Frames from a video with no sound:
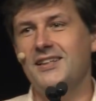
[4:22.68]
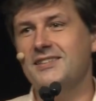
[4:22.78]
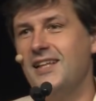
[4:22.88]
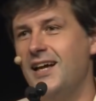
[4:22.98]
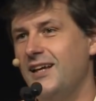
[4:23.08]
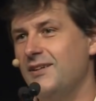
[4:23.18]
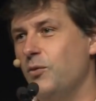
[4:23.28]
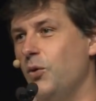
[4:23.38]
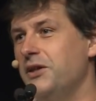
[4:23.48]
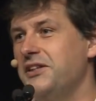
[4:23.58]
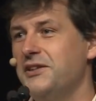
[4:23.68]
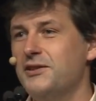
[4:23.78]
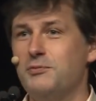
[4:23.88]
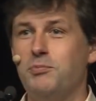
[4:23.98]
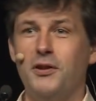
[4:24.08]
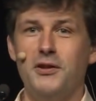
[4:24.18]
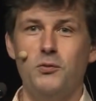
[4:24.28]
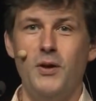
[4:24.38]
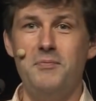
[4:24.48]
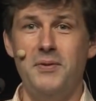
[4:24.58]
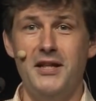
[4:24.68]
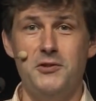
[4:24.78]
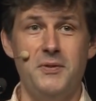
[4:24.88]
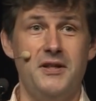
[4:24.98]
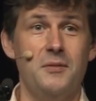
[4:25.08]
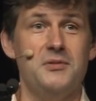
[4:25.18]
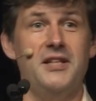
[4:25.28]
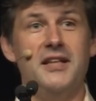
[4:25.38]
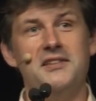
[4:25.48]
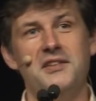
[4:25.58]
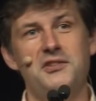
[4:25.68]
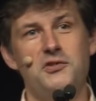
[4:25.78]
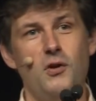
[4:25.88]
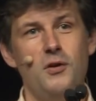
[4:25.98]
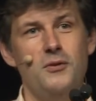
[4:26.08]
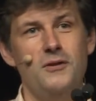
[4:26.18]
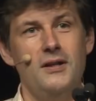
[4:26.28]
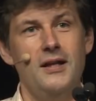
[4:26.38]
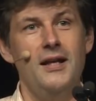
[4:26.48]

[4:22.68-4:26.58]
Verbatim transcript: is that one year's bloated web page becomes next year's normal,